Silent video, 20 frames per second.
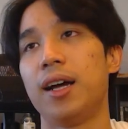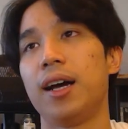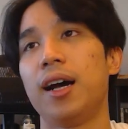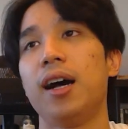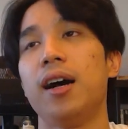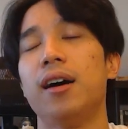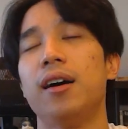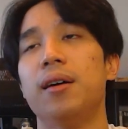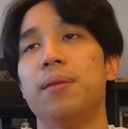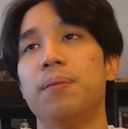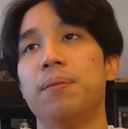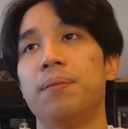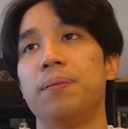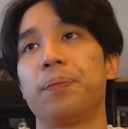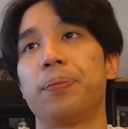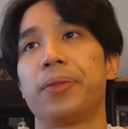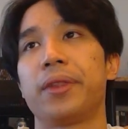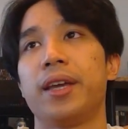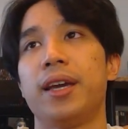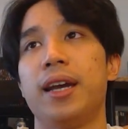
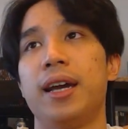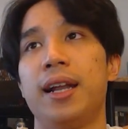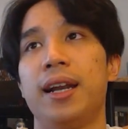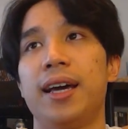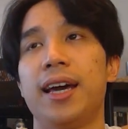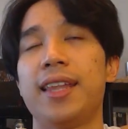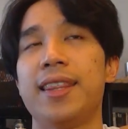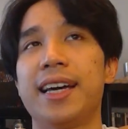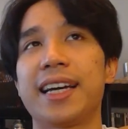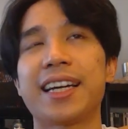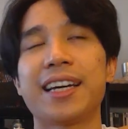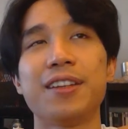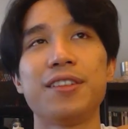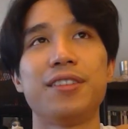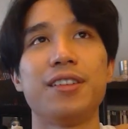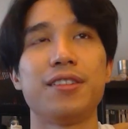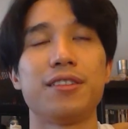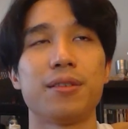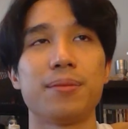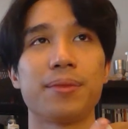And that kind of
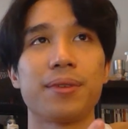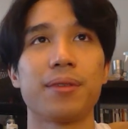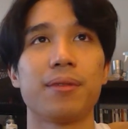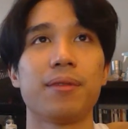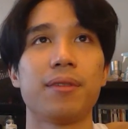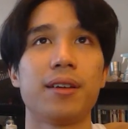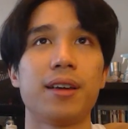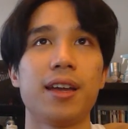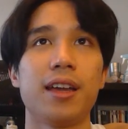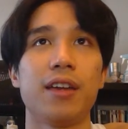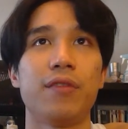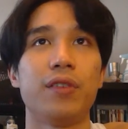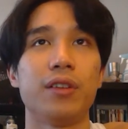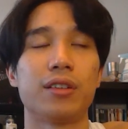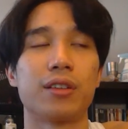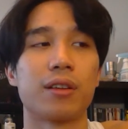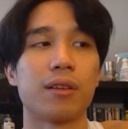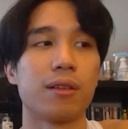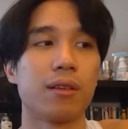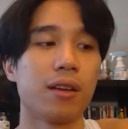system,
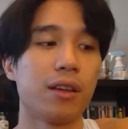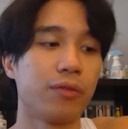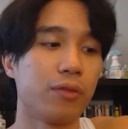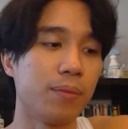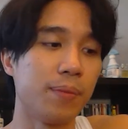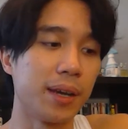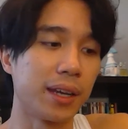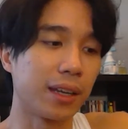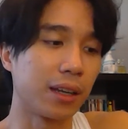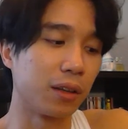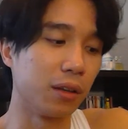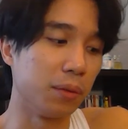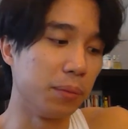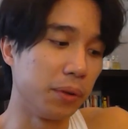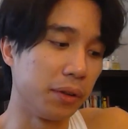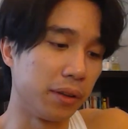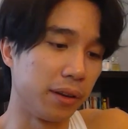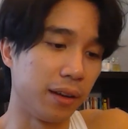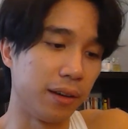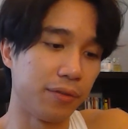if we make it
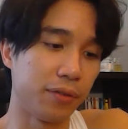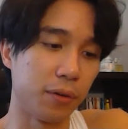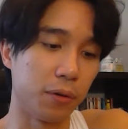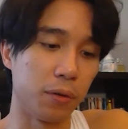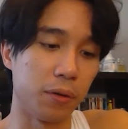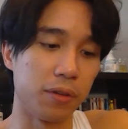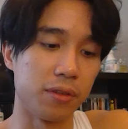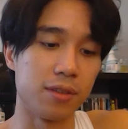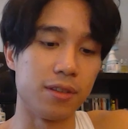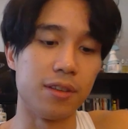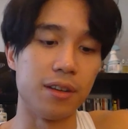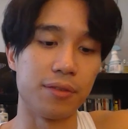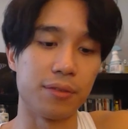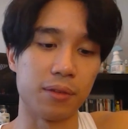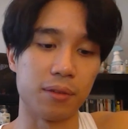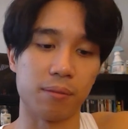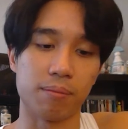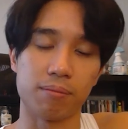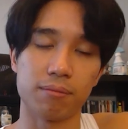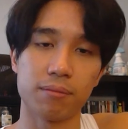global enough for all these
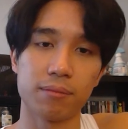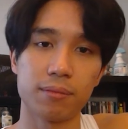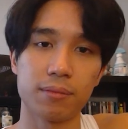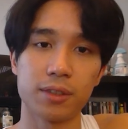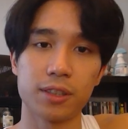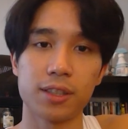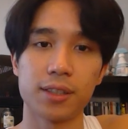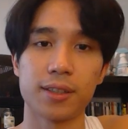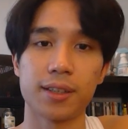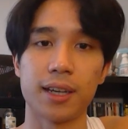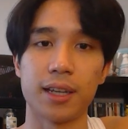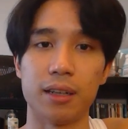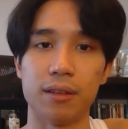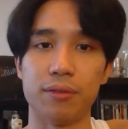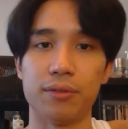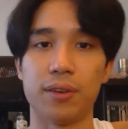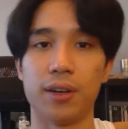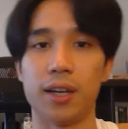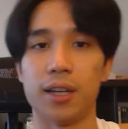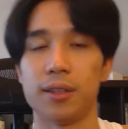different kind
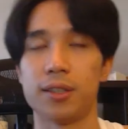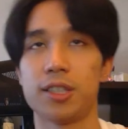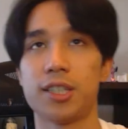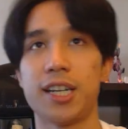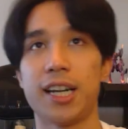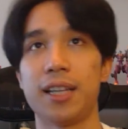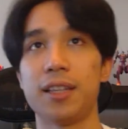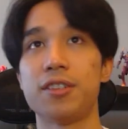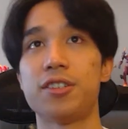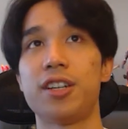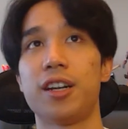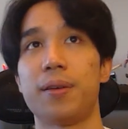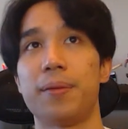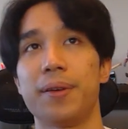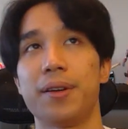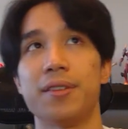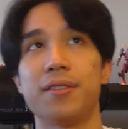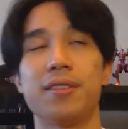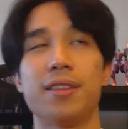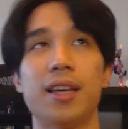of challenge
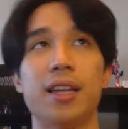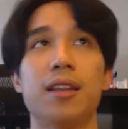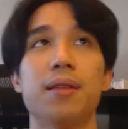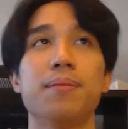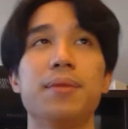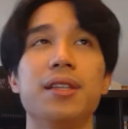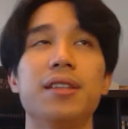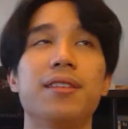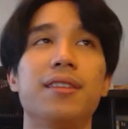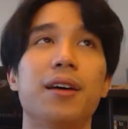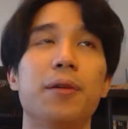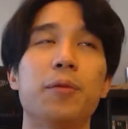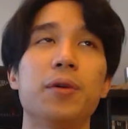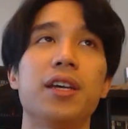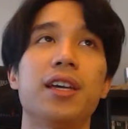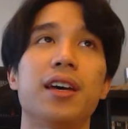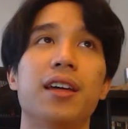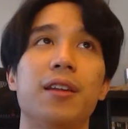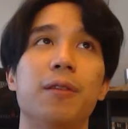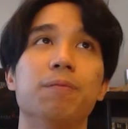areas, then it means that
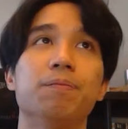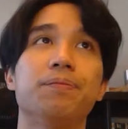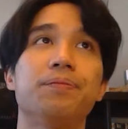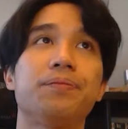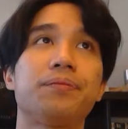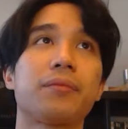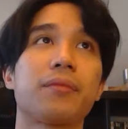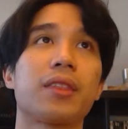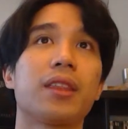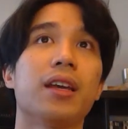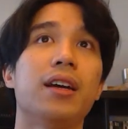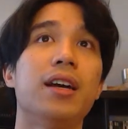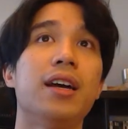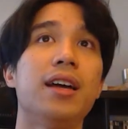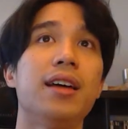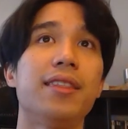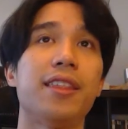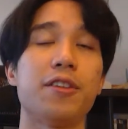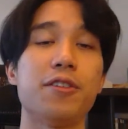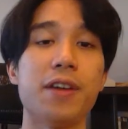
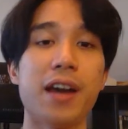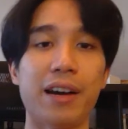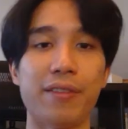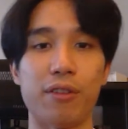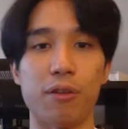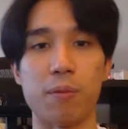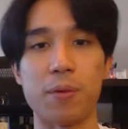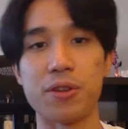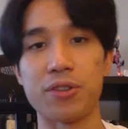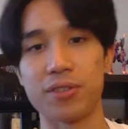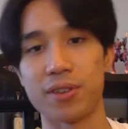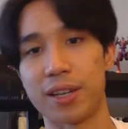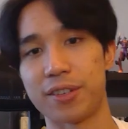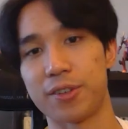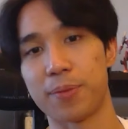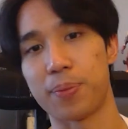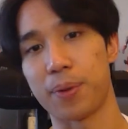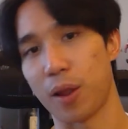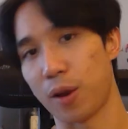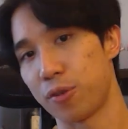you have a reason as a
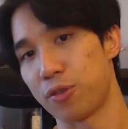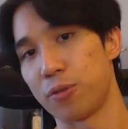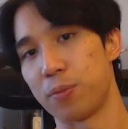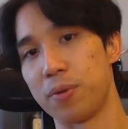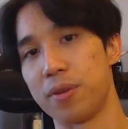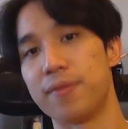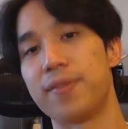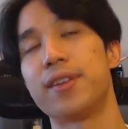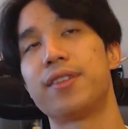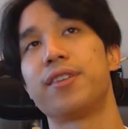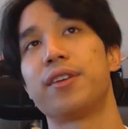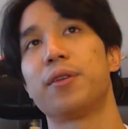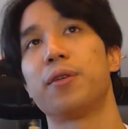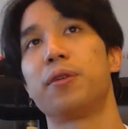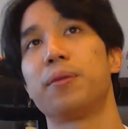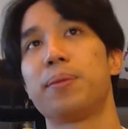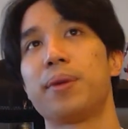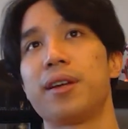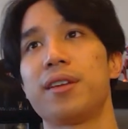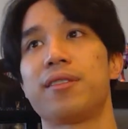player to revisit
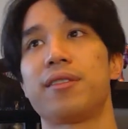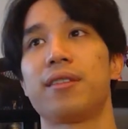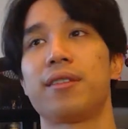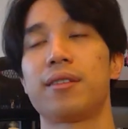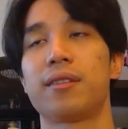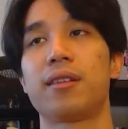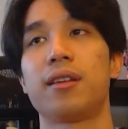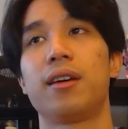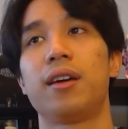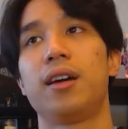old places.